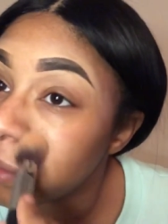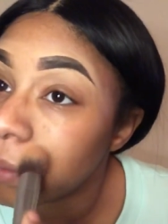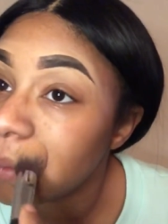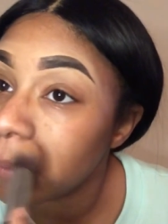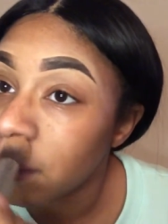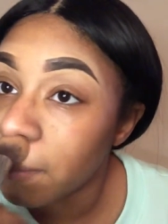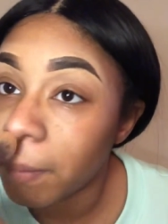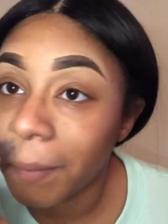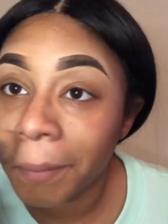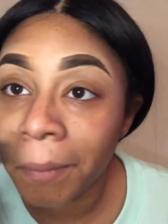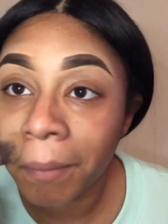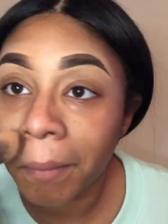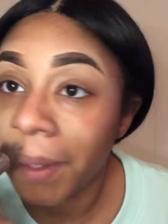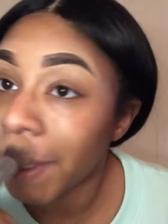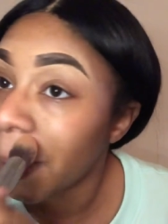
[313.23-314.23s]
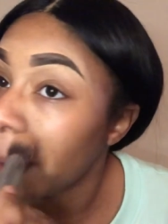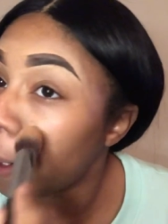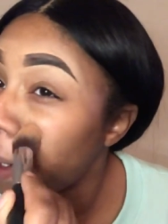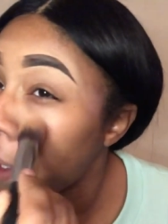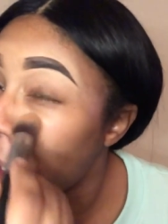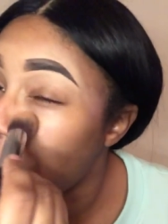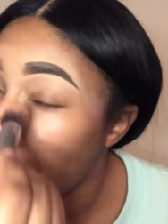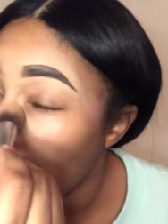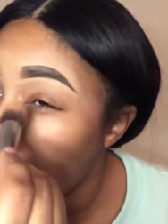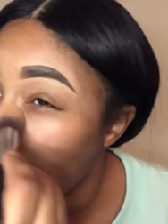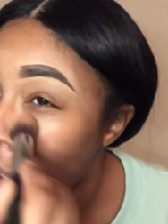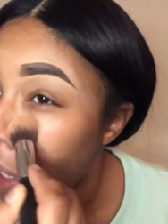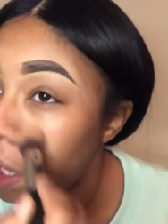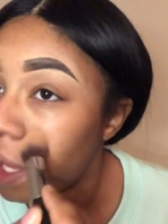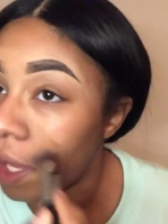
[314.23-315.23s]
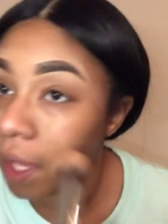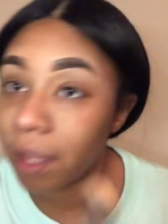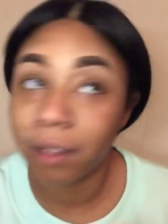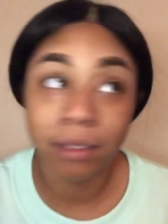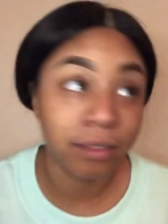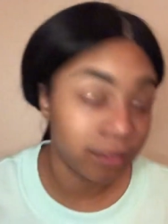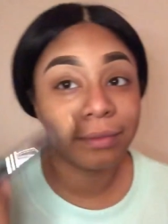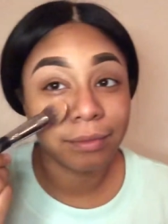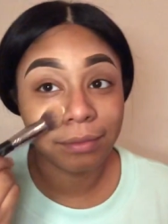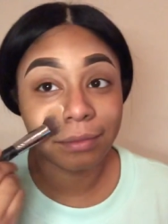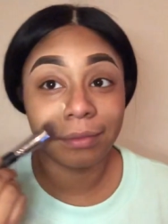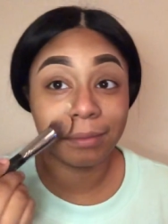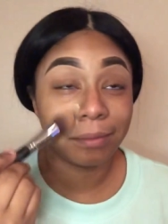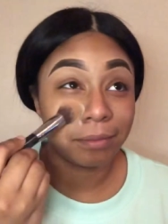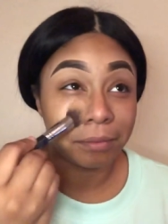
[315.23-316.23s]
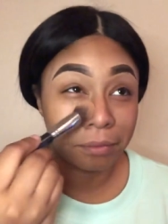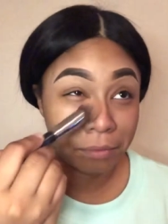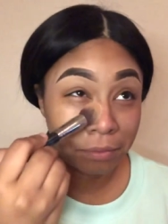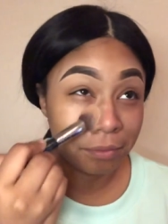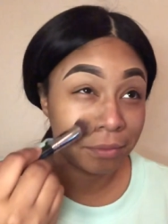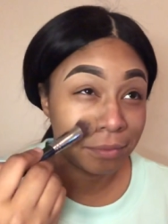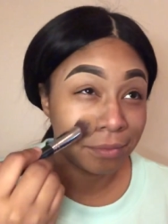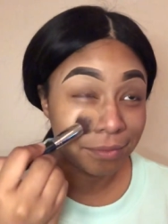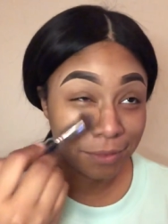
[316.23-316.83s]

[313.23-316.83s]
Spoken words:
This step, it really helps my makeup last because